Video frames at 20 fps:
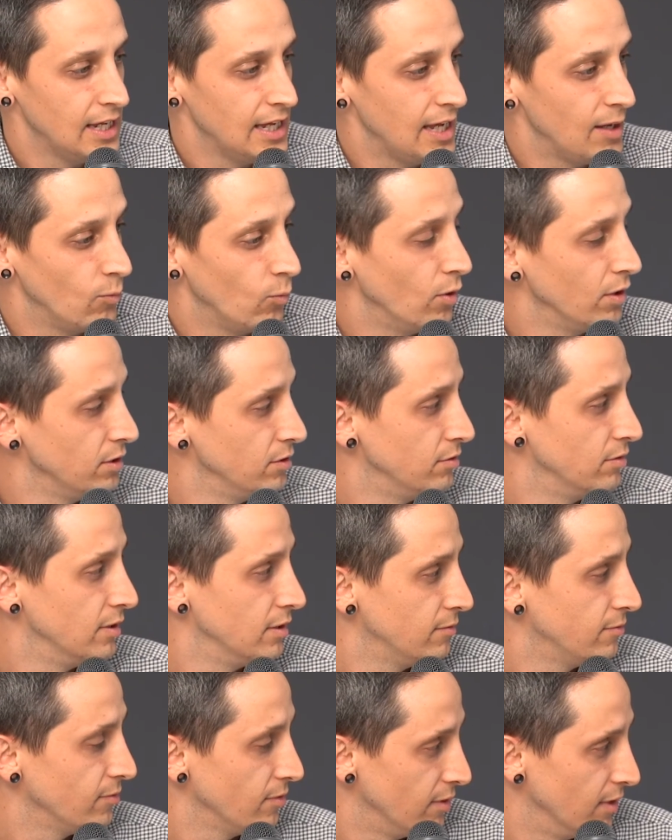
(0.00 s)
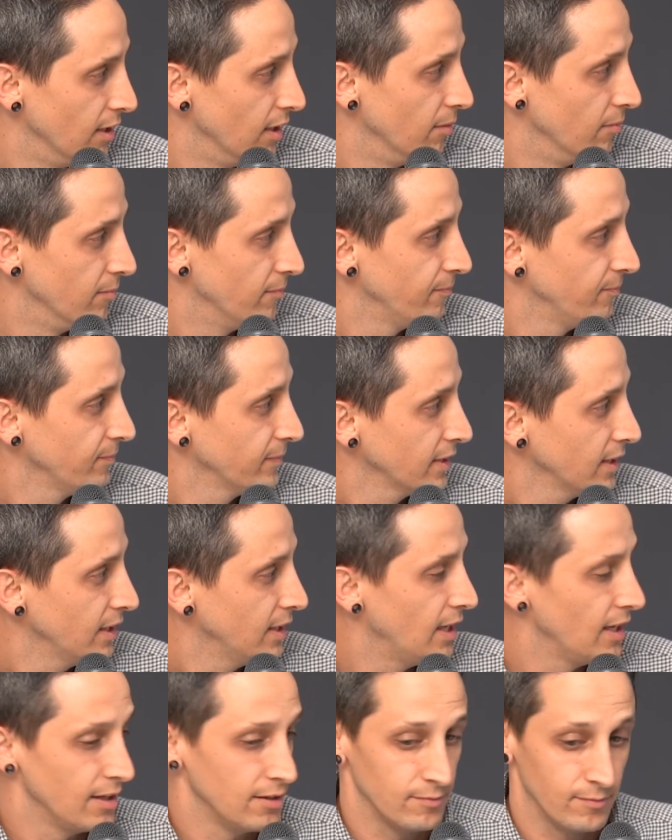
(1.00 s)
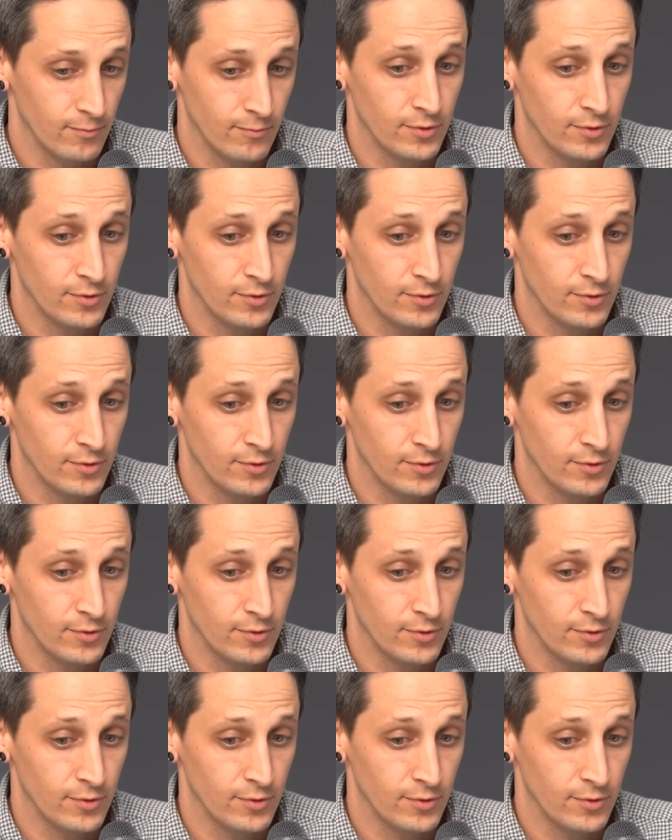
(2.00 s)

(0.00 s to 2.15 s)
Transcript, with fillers: and what you did for them. So good. And yeah.